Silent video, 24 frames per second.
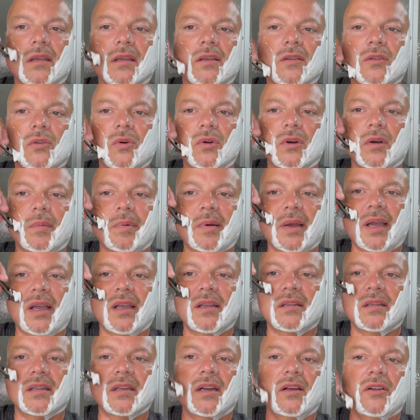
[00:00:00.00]
sort of
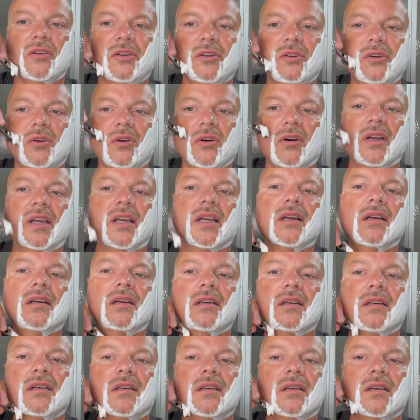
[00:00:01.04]
pass that I'll do going
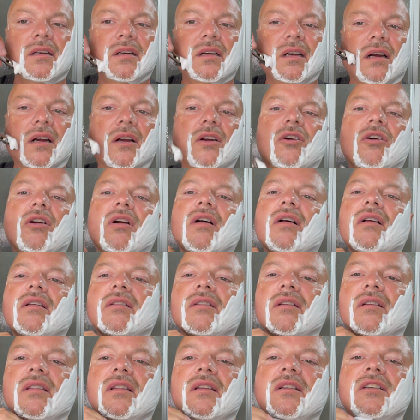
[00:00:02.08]

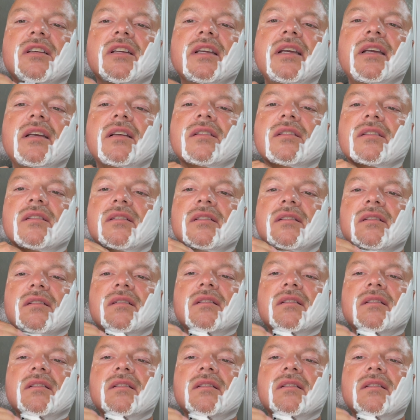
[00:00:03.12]
across on the cheeks.